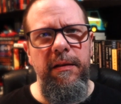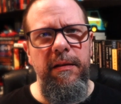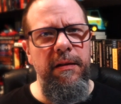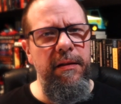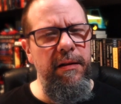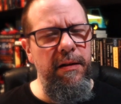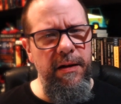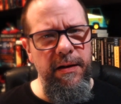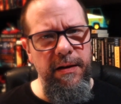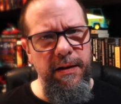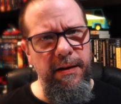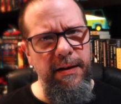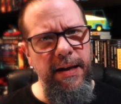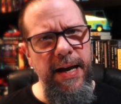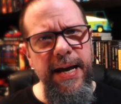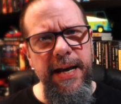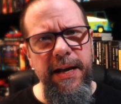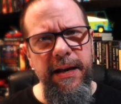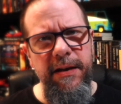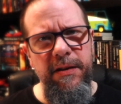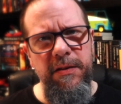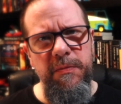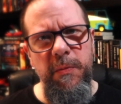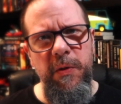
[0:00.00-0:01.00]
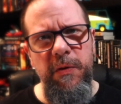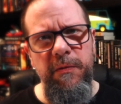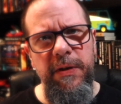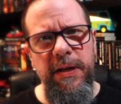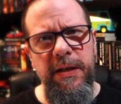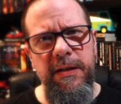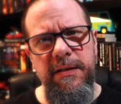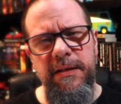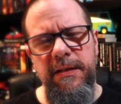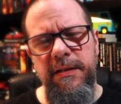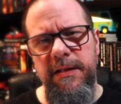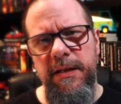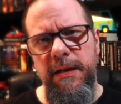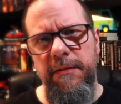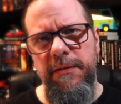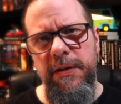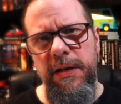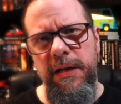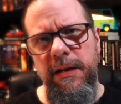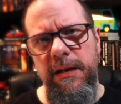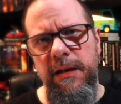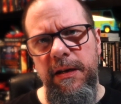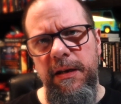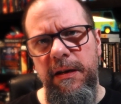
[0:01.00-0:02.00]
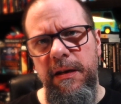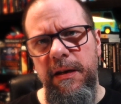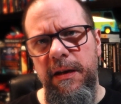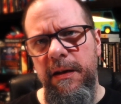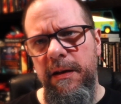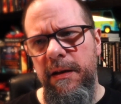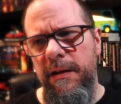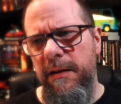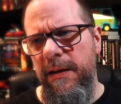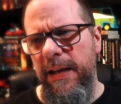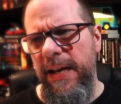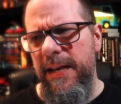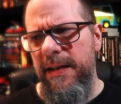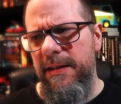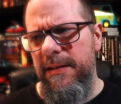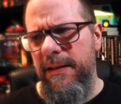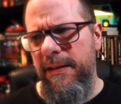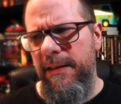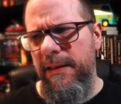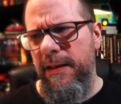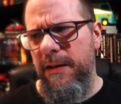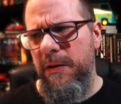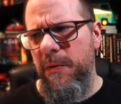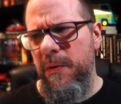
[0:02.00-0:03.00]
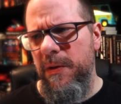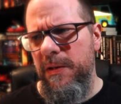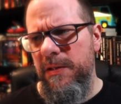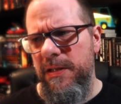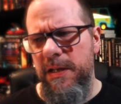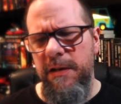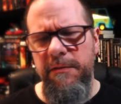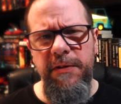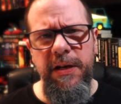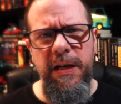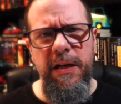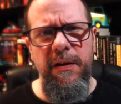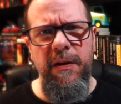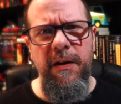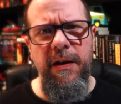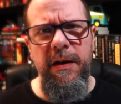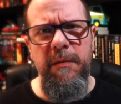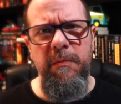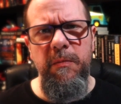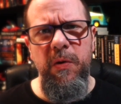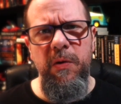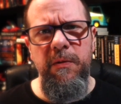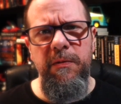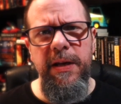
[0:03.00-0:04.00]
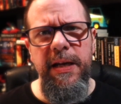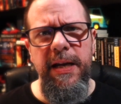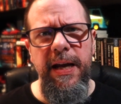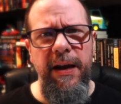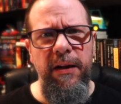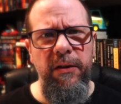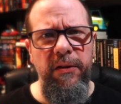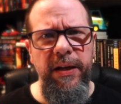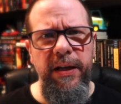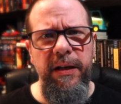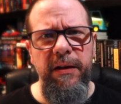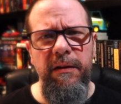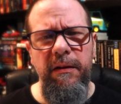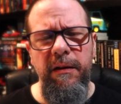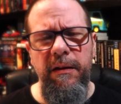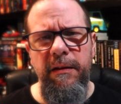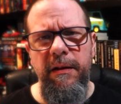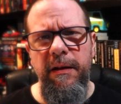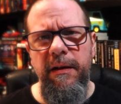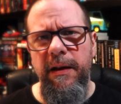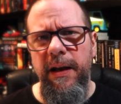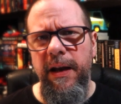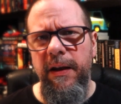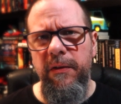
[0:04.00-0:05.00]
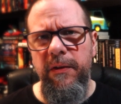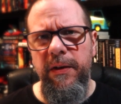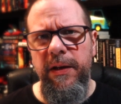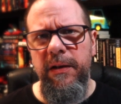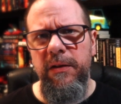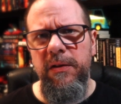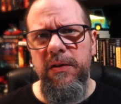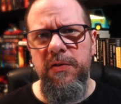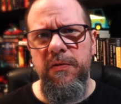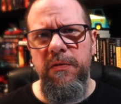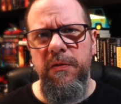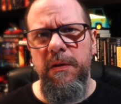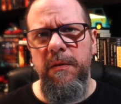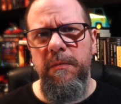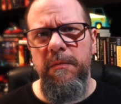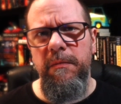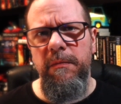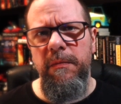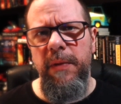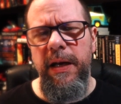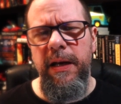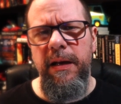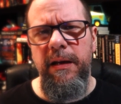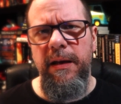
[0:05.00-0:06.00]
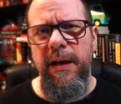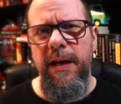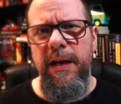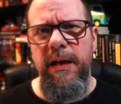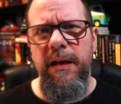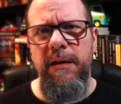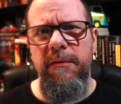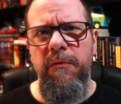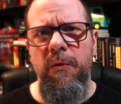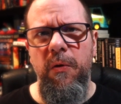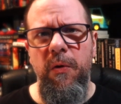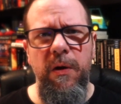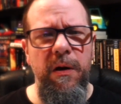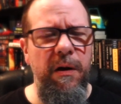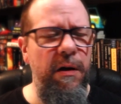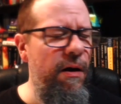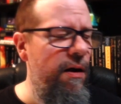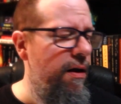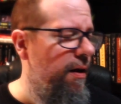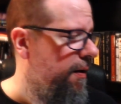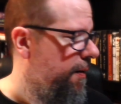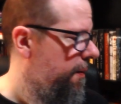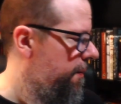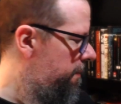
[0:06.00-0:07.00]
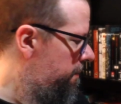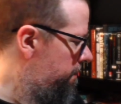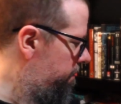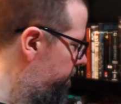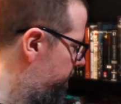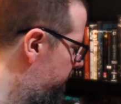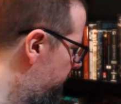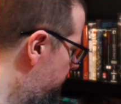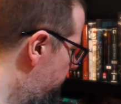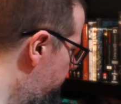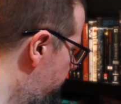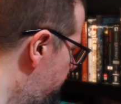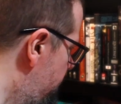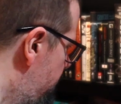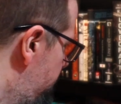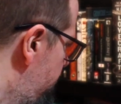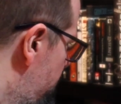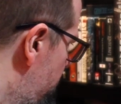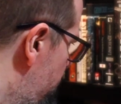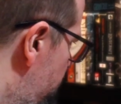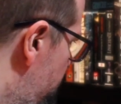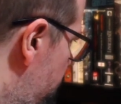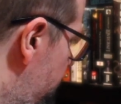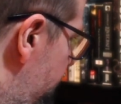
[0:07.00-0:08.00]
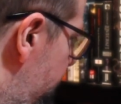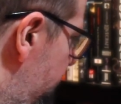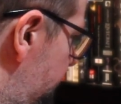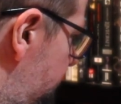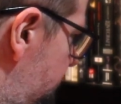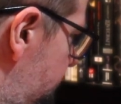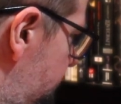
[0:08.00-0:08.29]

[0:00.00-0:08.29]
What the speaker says: 80s movies, the 78, I think it was, 79 movie, Alien, and then Aliens from, like, 84. I've been wanting